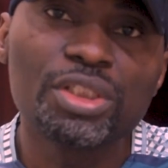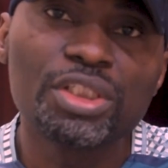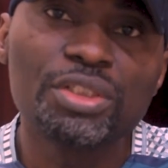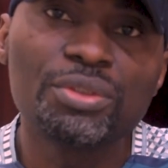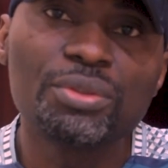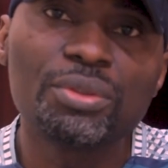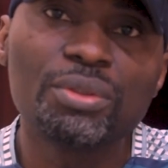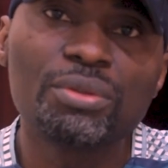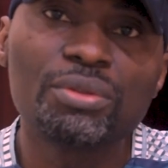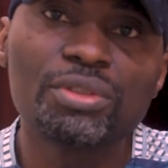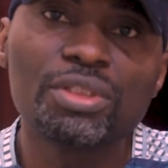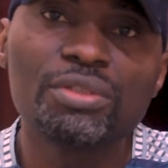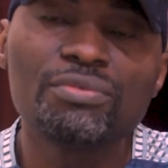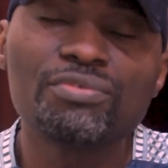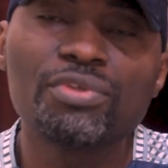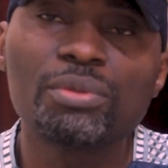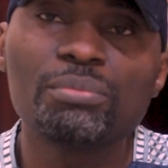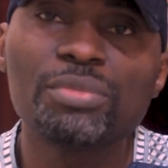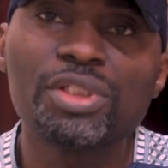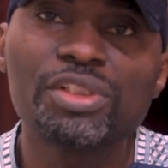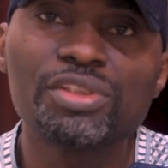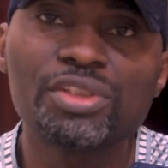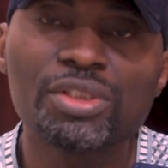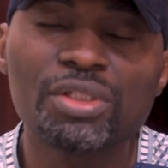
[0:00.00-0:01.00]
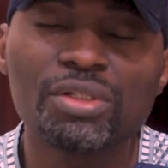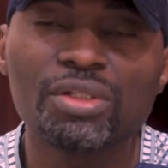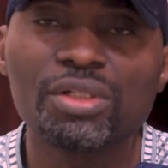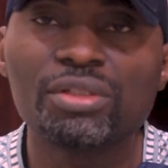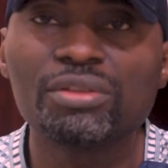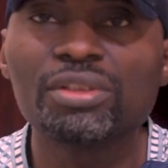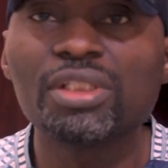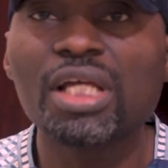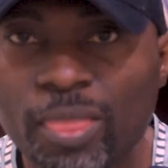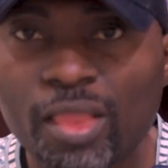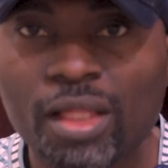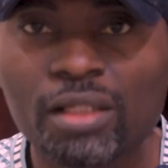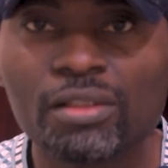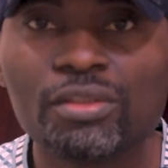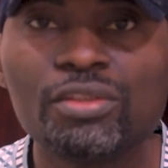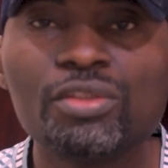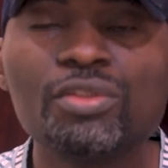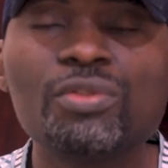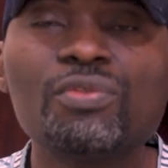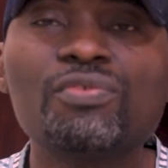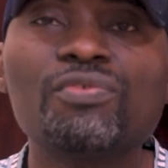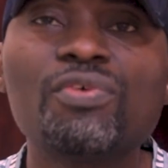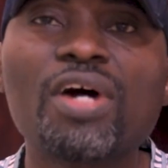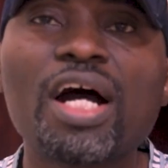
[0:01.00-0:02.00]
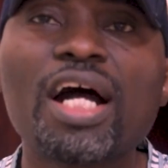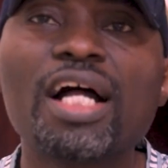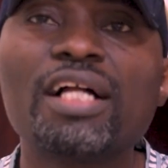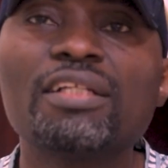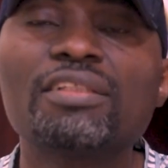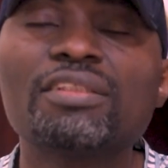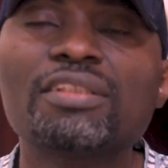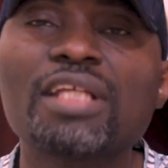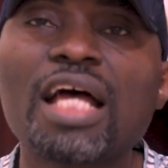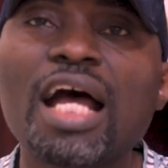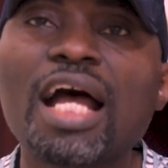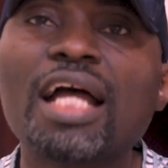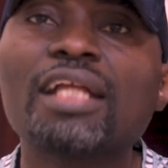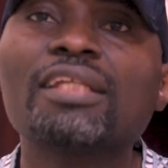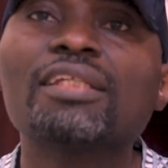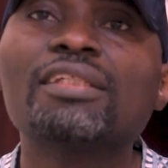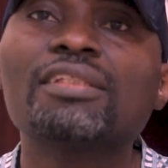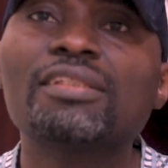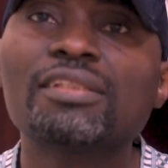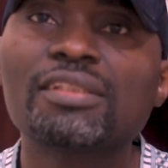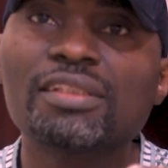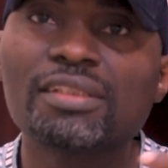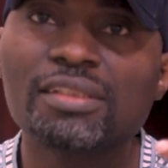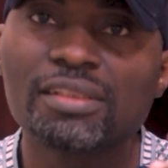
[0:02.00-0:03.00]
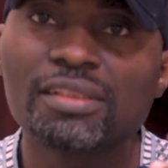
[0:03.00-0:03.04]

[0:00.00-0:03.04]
information, new files, and